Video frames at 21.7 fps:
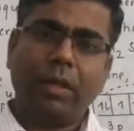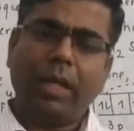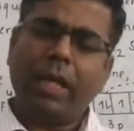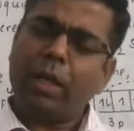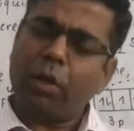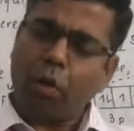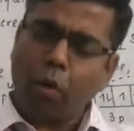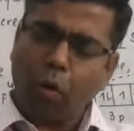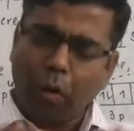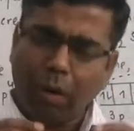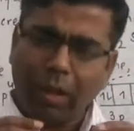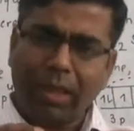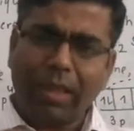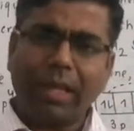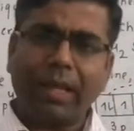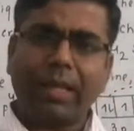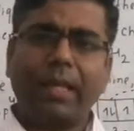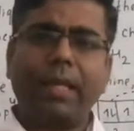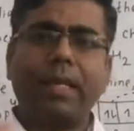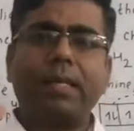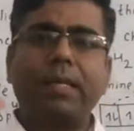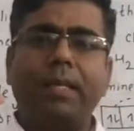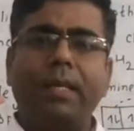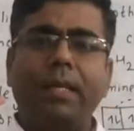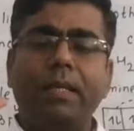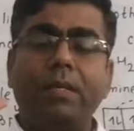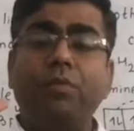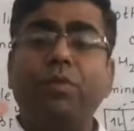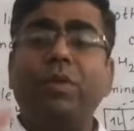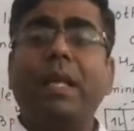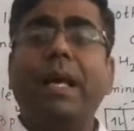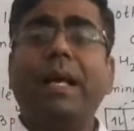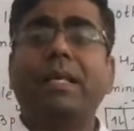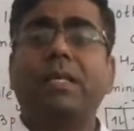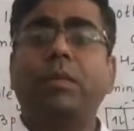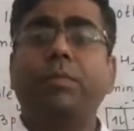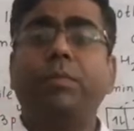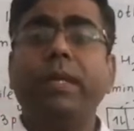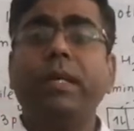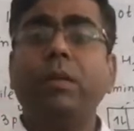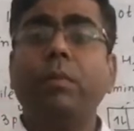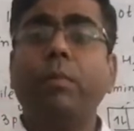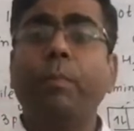in all the cases will
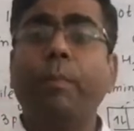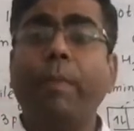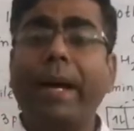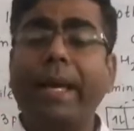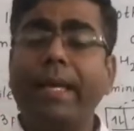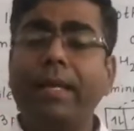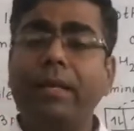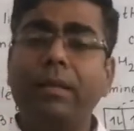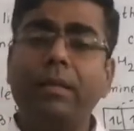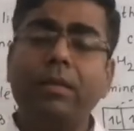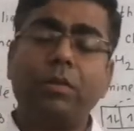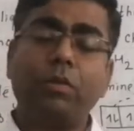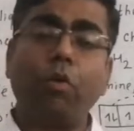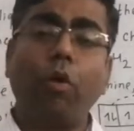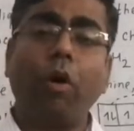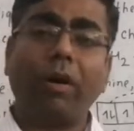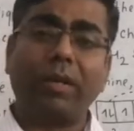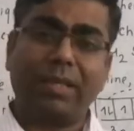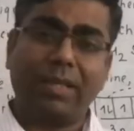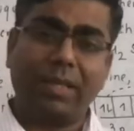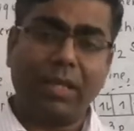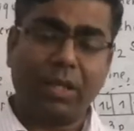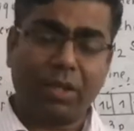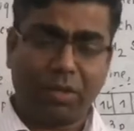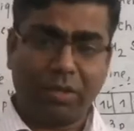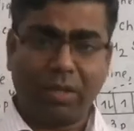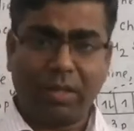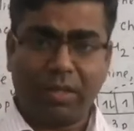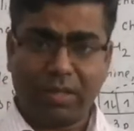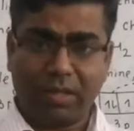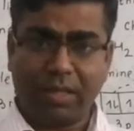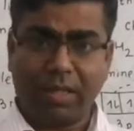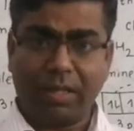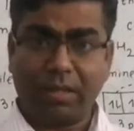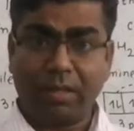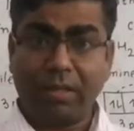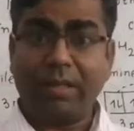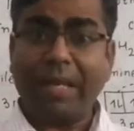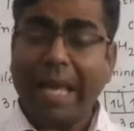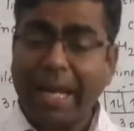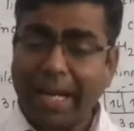exhibit minus oxidation state,